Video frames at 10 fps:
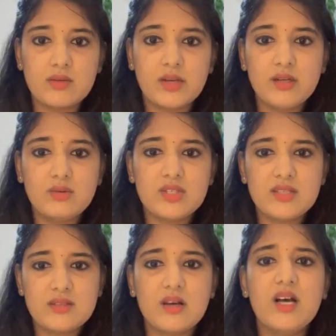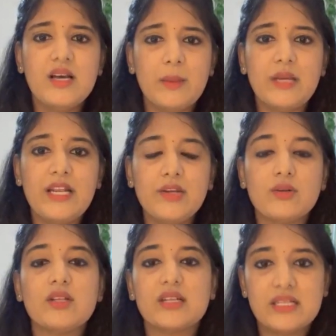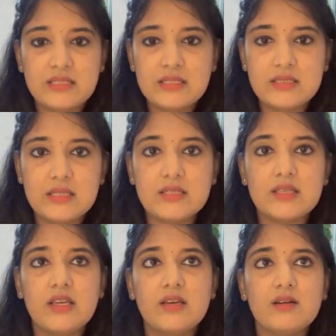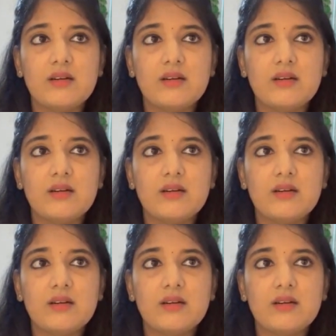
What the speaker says: Okay, to just I'm telling that consistency,